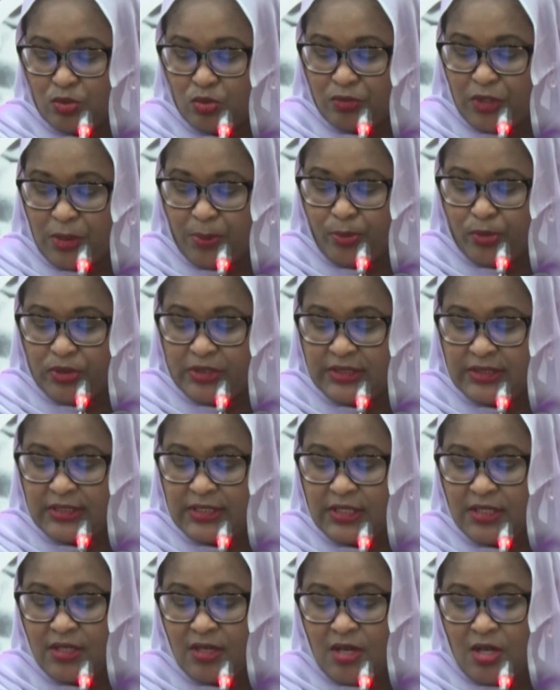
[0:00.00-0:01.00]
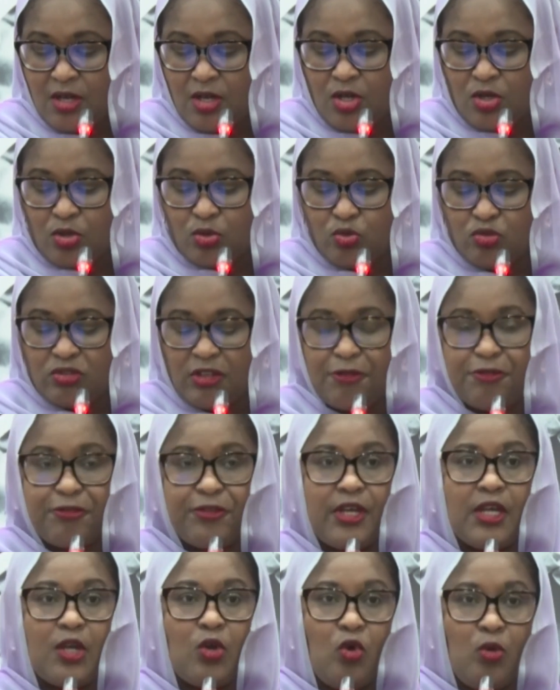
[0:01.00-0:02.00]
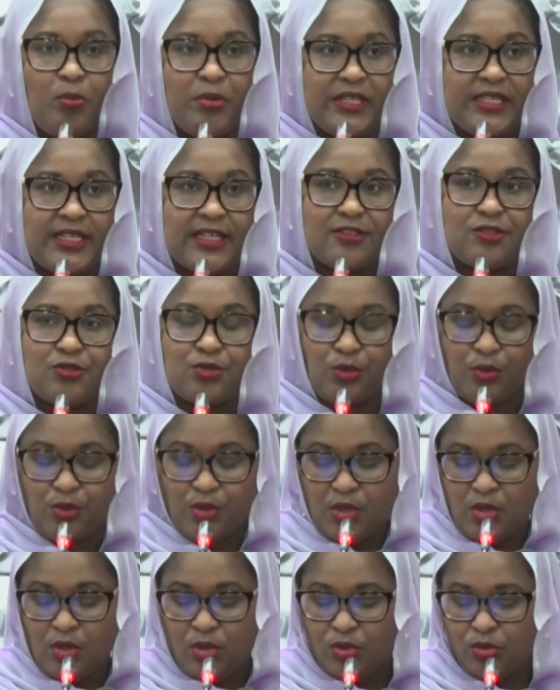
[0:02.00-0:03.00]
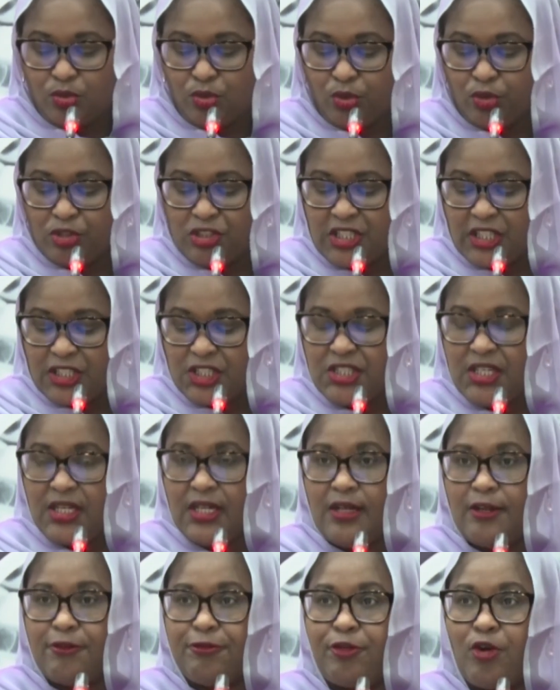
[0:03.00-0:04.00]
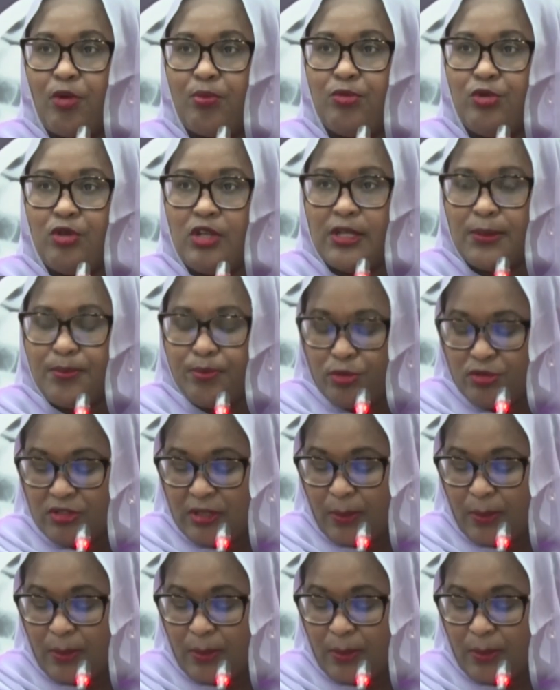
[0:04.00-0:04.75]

plan for us to seek our most appropriate